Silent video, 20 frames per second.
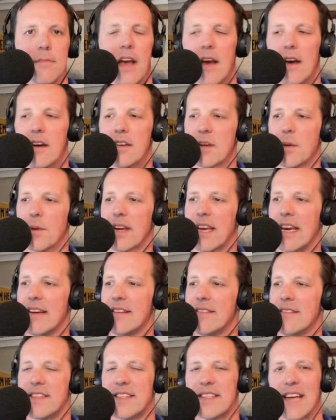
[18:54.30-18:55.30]
So
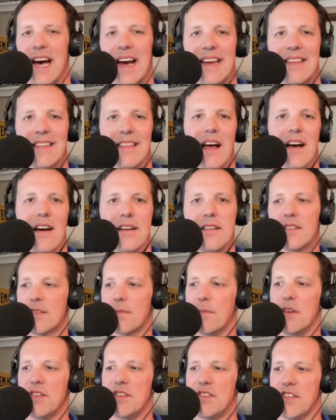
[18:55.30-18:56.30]
again, Sidelines
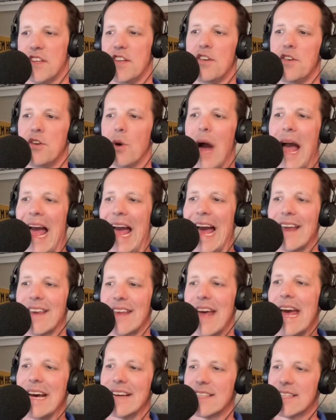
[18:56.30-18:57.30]
Mizzou
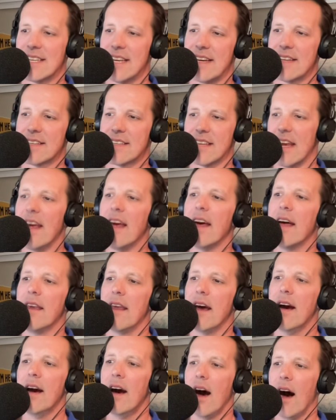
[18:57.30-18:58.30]
at
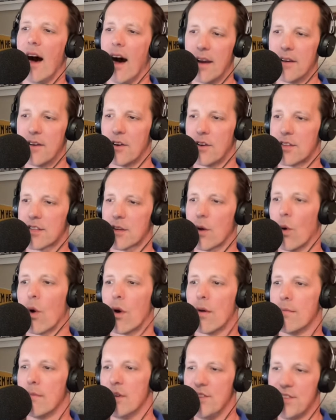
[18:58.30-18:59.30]

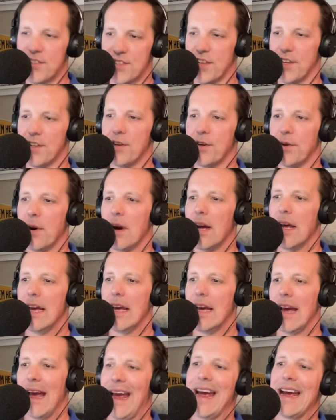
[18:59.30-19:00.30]
SSN_Mizzou
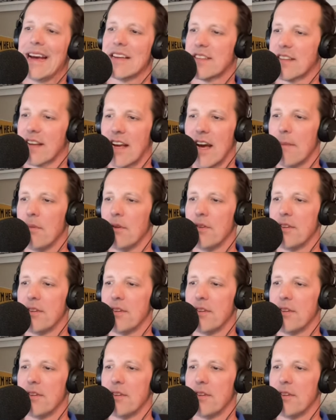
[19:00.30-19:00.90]
asked a couple